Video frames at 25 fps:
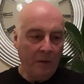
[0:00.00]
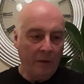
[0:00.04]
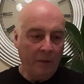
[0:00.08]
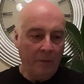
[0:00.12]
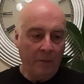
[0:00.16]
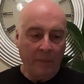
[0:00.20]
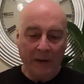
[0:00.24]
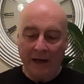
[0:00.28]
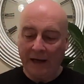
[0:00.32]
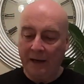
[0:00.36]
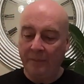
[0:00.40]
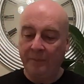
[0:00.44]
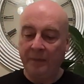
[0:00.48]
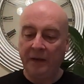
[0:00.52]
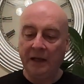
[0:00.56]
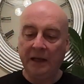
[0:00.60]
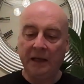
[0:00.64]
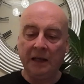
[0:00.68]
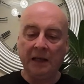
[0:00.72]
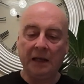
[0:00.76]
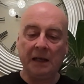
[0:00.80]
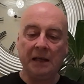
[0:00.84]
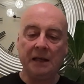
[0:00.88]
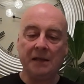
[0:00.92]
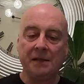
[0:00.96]
Pie
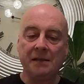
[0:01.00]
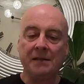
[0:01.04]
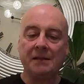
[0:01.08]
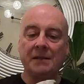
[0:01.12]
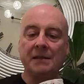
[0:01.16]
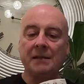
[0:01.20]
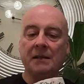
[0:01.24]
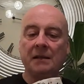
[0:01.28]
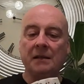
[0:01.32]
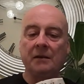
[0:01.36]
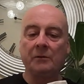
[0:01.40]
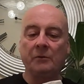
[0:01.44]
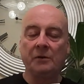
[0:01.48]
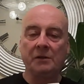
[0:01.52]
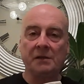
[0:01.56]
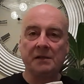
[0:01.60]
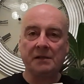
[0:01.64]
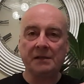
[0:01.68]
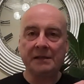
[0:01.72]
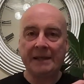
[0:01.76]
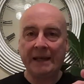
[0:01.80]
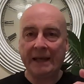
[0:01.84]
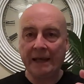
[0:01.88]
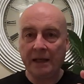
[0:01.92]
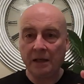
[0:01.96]
B was
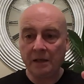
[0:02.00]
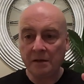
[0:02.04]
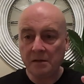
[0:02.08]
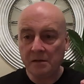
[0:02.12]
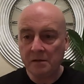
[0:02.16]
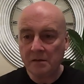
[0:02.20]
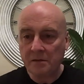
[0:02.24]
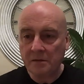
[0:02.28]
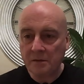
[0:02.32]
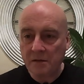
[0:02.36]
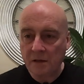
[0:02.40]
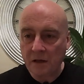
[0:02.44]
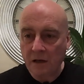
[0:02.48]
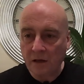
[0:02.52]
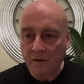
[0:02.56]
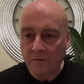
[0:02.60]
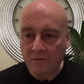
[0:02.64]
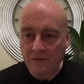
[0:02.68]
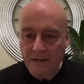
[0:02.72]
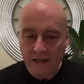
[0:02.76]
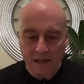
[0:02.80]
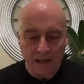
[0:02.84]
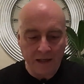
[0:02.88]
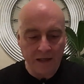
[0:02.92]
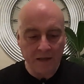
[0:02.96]
Taylor's of
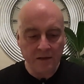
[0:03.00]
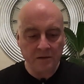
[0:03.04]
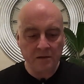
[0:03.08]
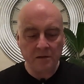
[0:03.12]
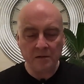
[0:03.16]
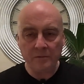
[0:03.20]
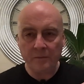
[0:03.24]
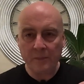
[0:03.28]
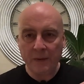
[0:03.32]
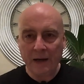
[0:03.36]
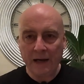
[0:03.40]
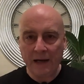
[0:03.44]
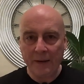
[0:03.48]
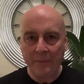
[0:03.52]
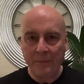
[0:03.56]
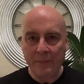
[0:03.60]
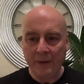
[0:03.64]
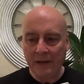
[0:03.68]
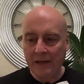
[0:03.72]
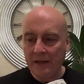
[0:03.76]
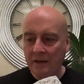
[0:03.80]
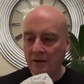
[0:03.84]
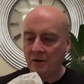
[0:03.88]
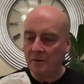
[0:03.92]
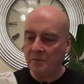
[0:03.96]
Darlington. Pie
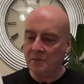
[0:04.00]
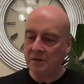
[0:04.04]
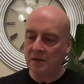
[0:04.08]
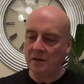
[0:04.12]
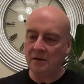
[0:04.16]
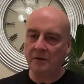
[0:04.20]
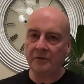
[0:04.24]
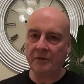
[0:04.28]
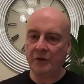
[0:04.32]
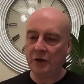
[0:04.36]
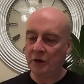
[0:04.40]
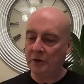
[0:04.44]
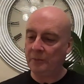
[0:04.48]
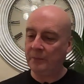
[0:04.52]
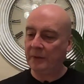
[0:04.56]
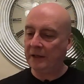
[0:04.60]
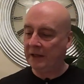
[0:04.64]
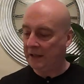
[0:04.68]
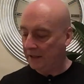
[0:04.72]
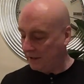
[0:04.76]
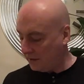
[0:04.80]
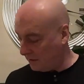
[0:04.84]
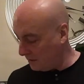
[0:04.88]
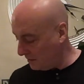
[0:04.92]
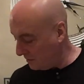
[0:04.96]
B comes in 3rd
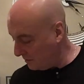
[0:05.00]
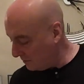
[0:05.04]
place.